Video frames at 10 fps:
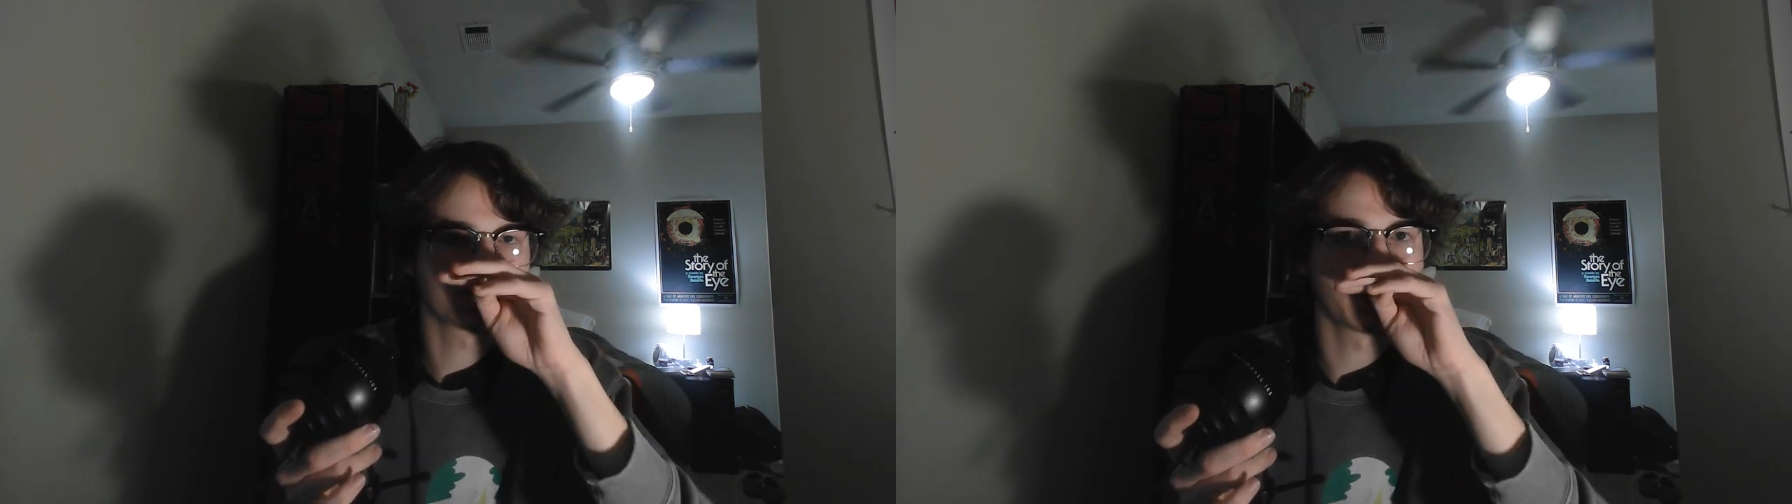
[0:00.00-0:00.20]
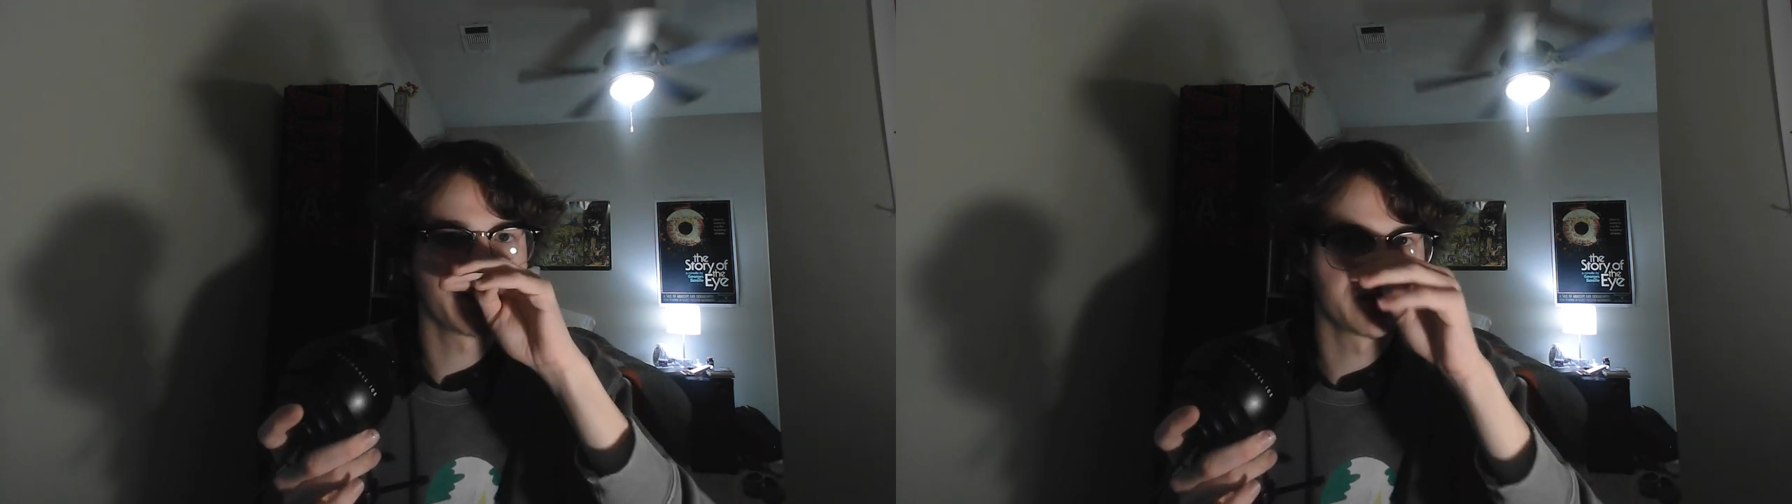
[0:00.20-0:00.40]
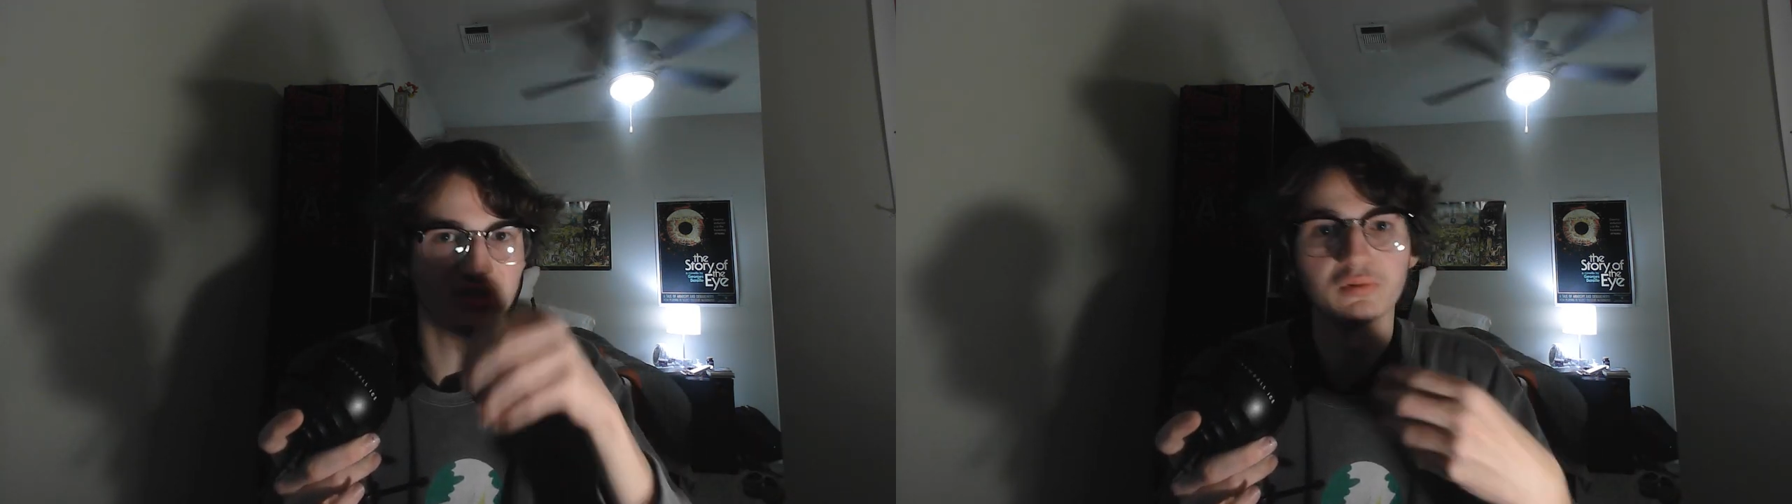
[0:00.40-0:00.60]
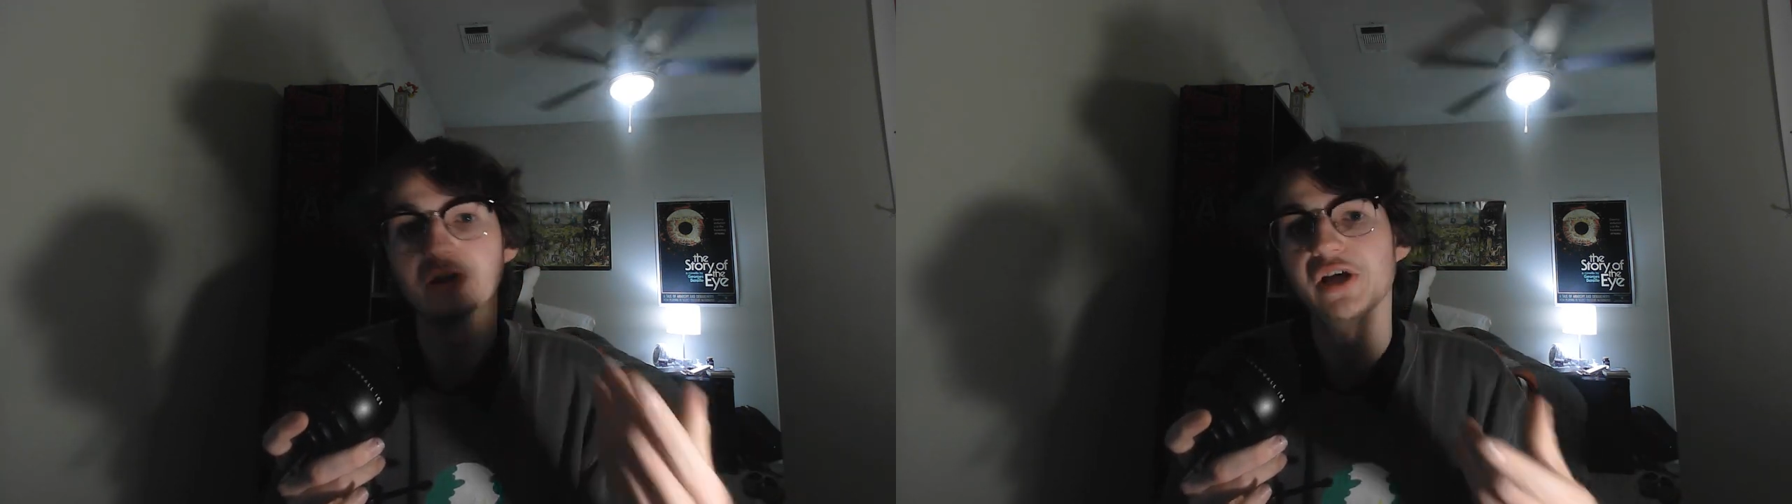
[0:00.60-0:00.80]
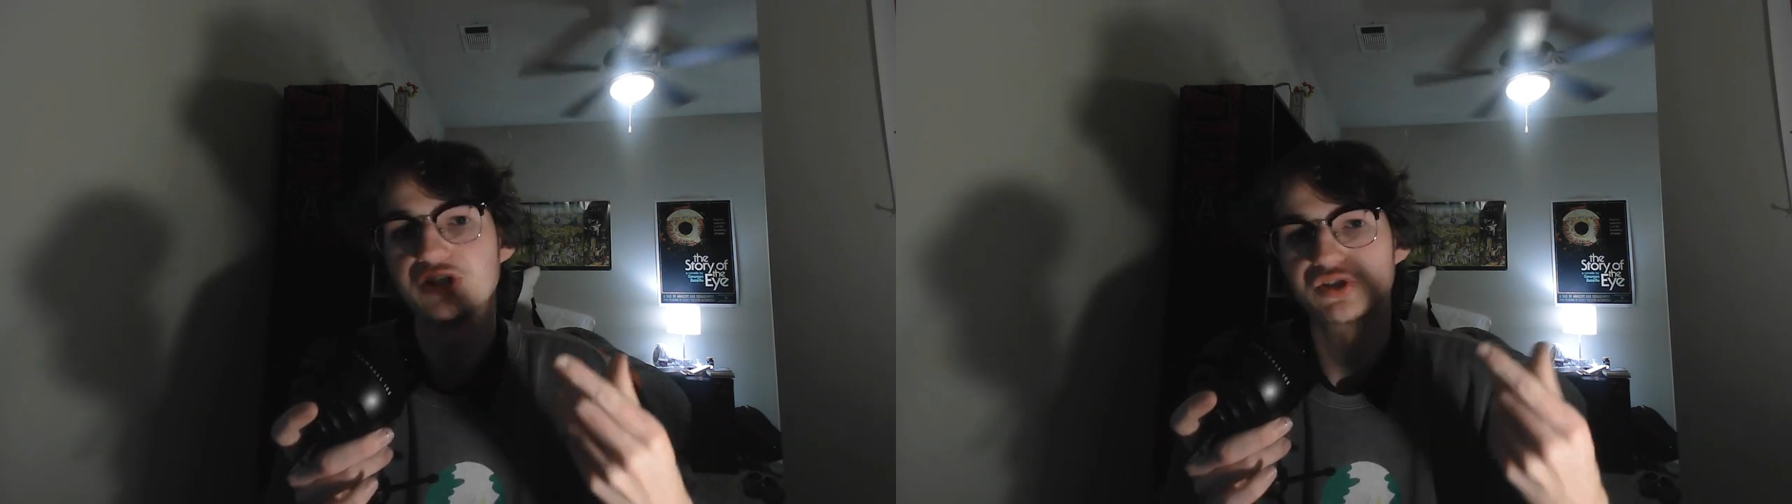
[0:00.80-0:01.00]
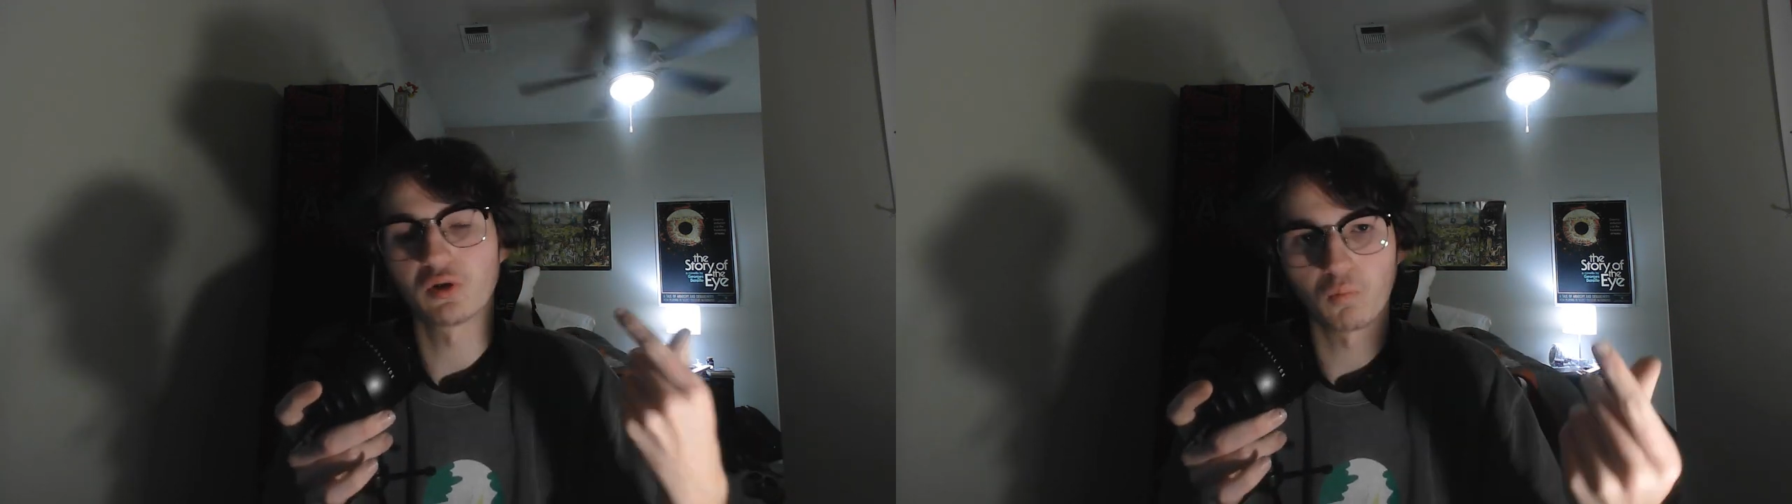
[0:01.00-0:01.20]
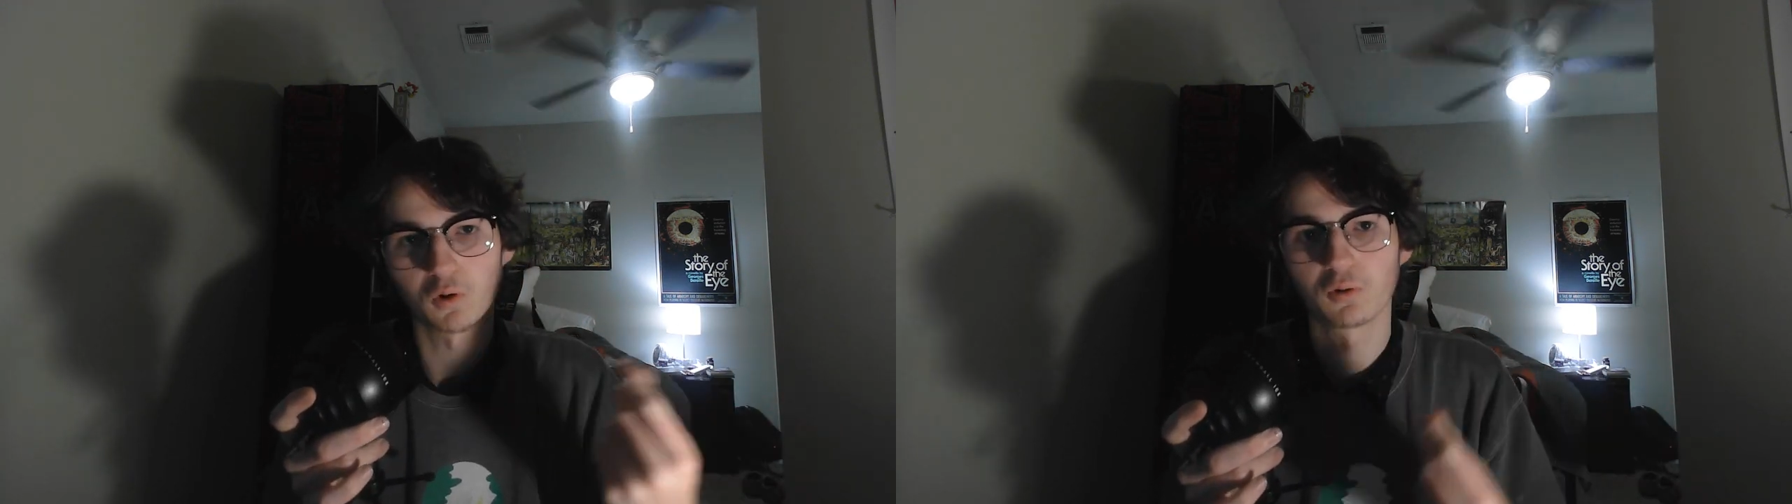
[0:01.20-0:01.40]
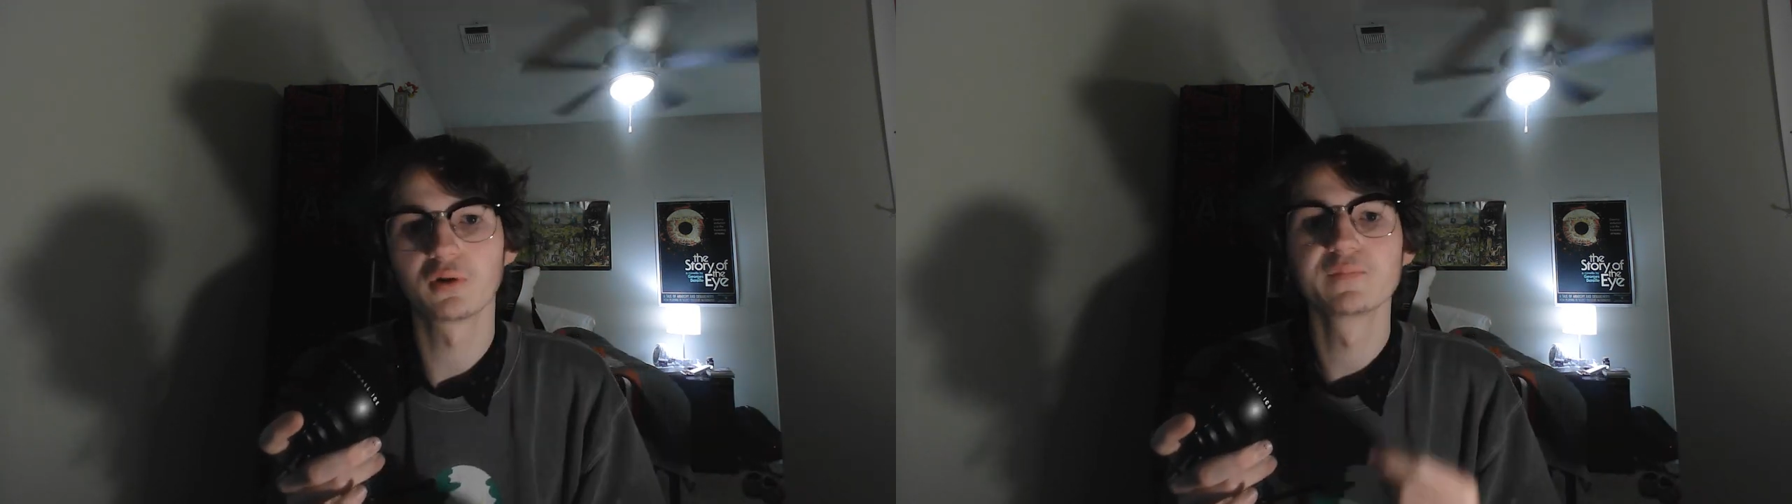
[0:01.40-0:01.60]
where there's a relation to the
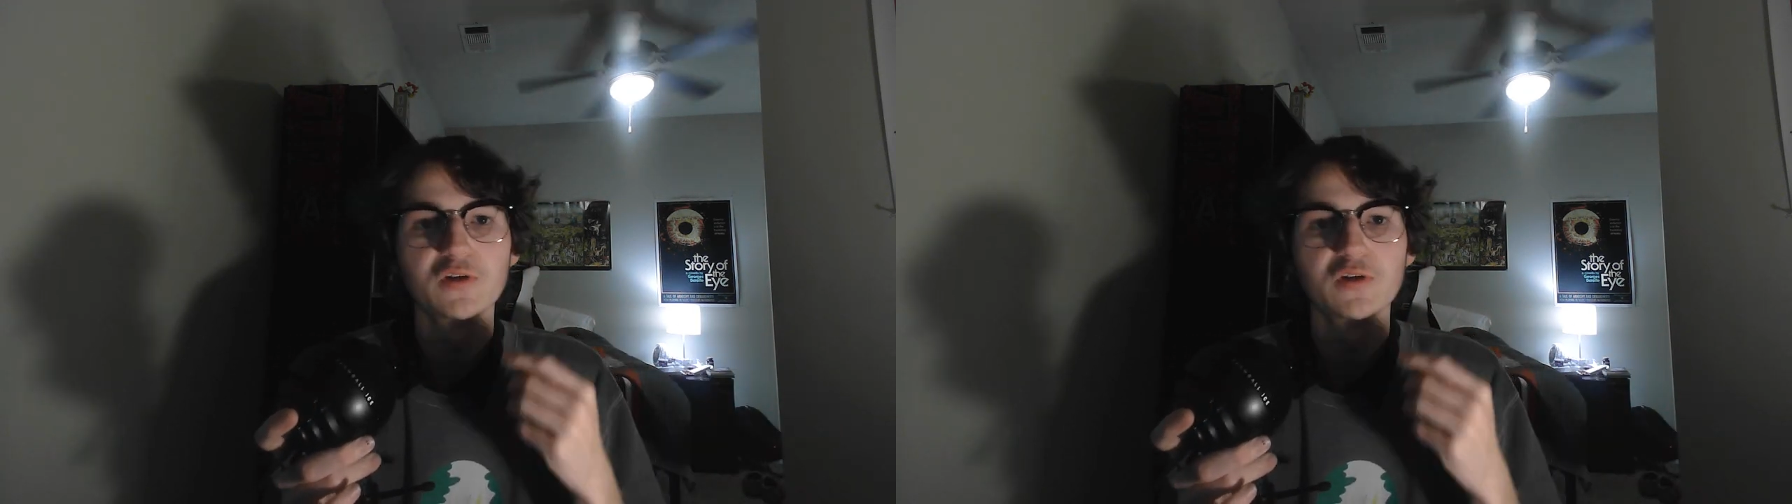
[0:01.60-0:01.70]
world